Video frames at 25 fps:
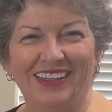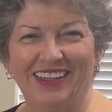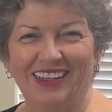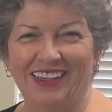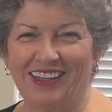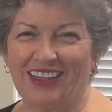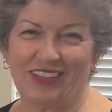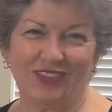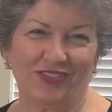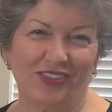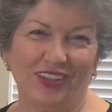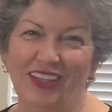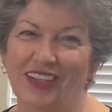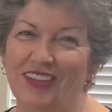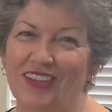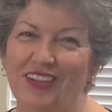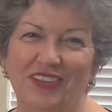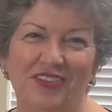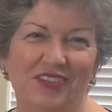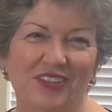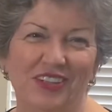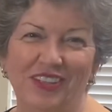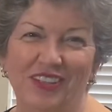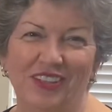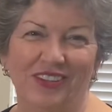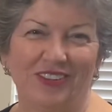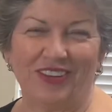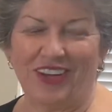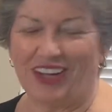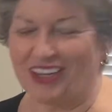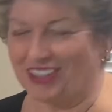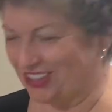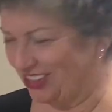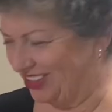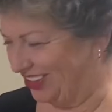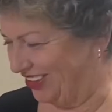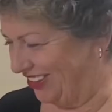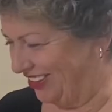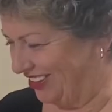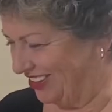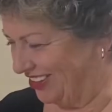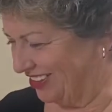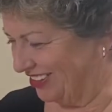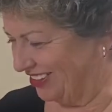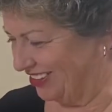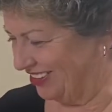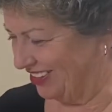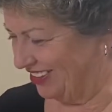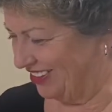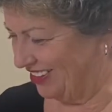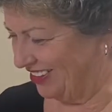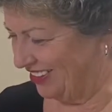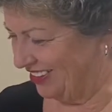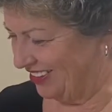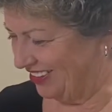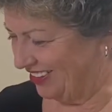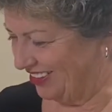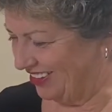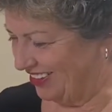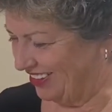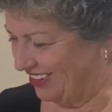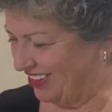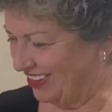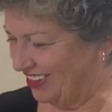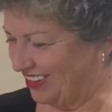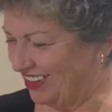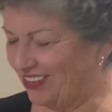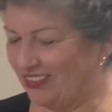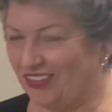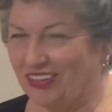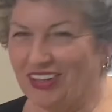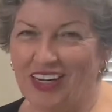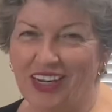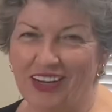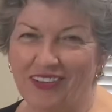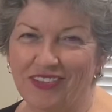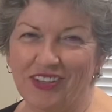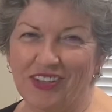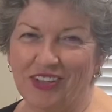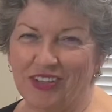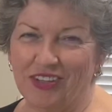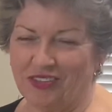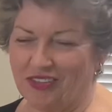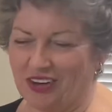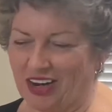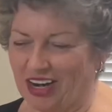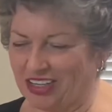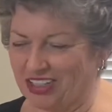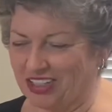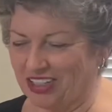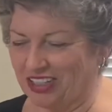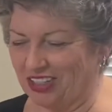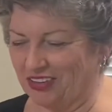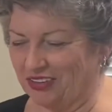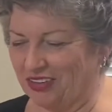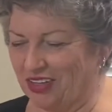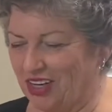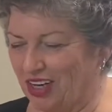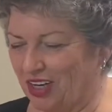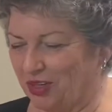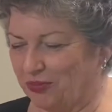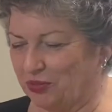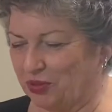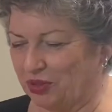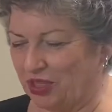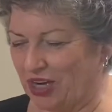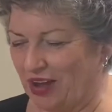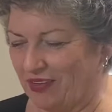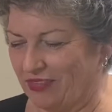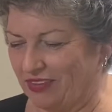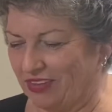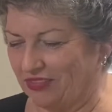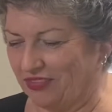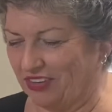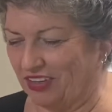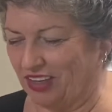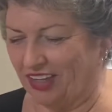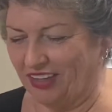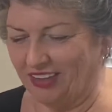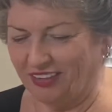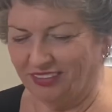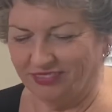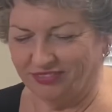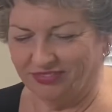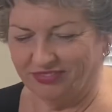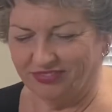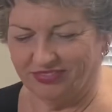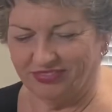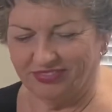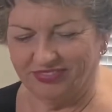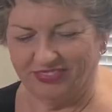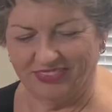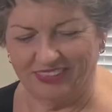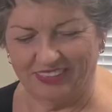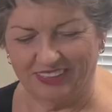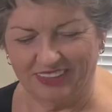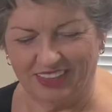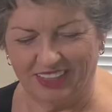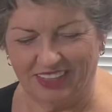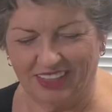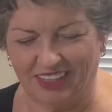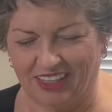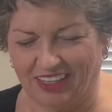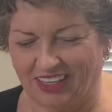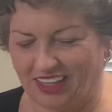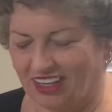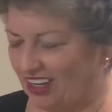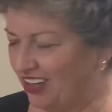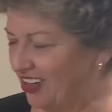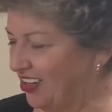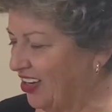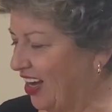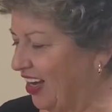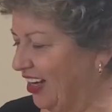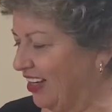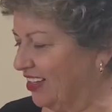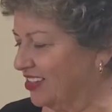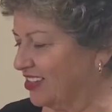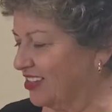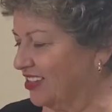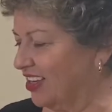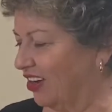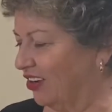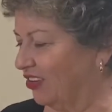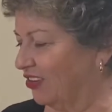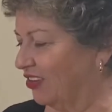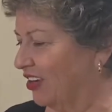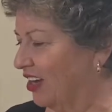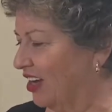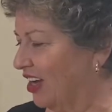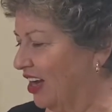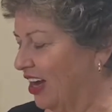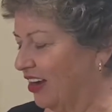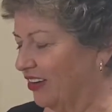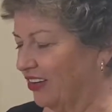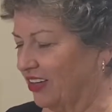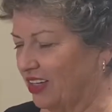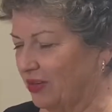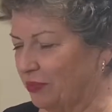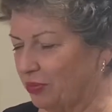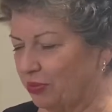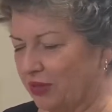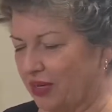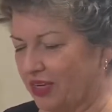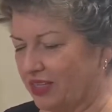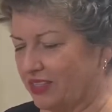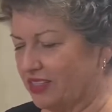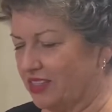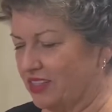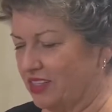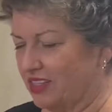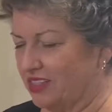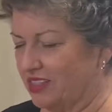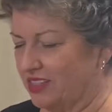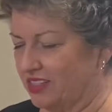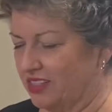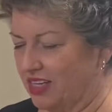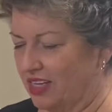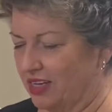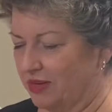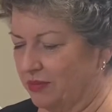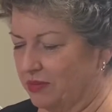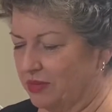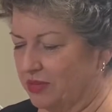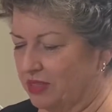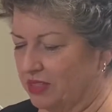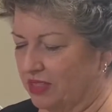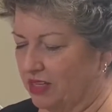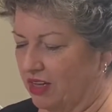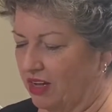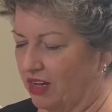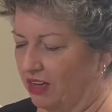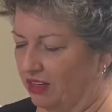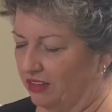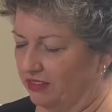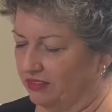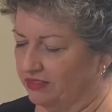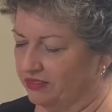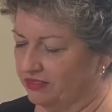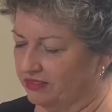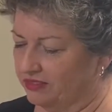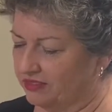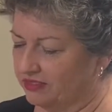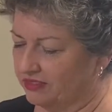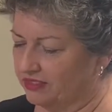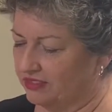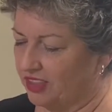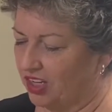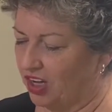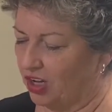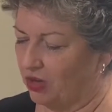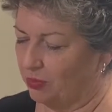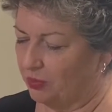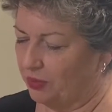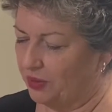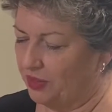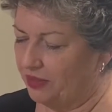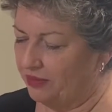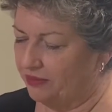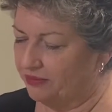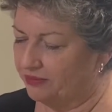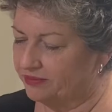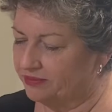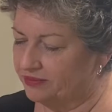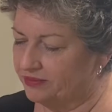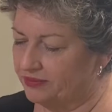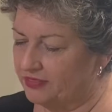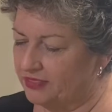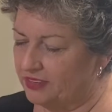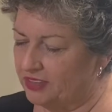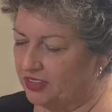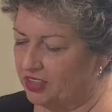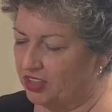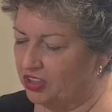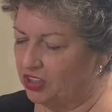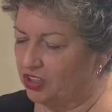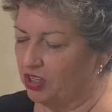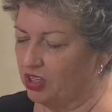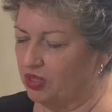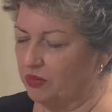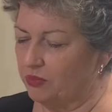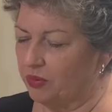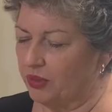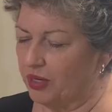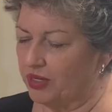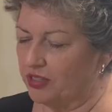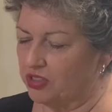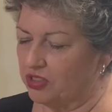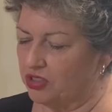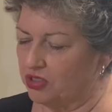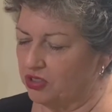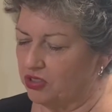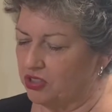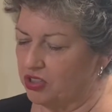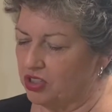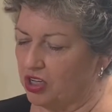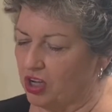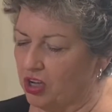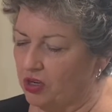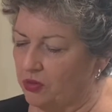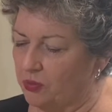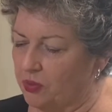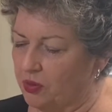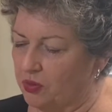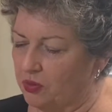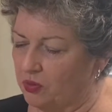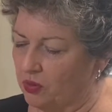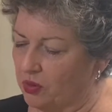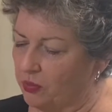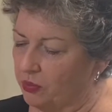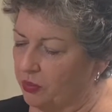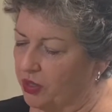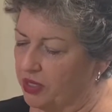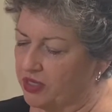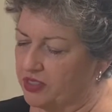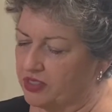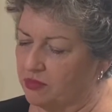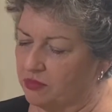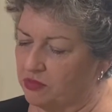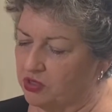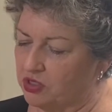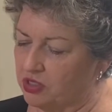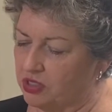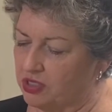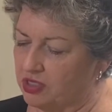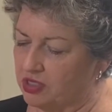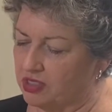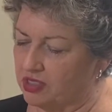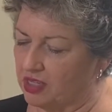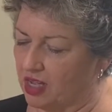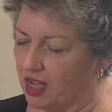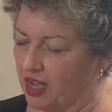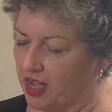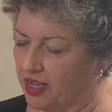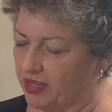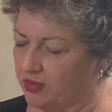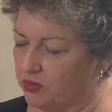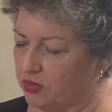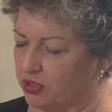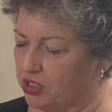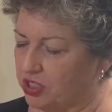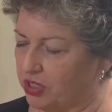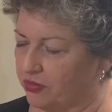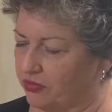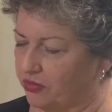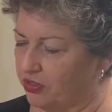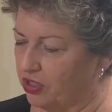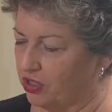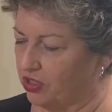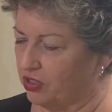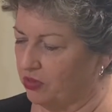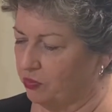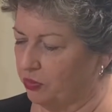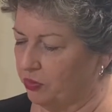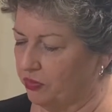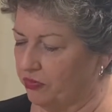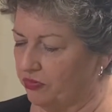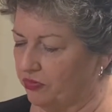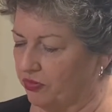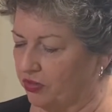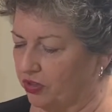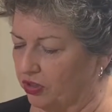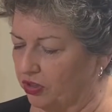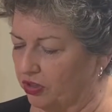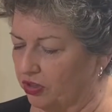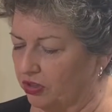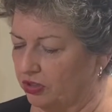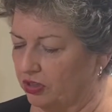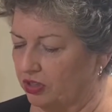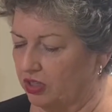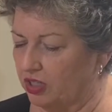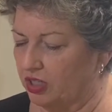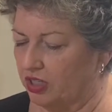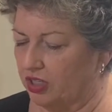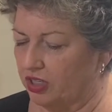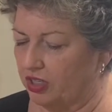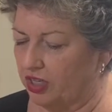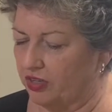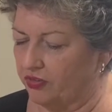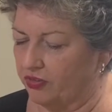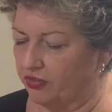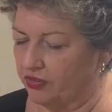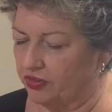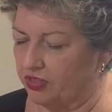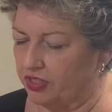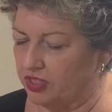Because we don't know when you're watching this. Whenever you're watching it, we hope you're having fun. Okay, so I'm going to press these seams open. You can press yours open or press them to the side, whichever you prefer for this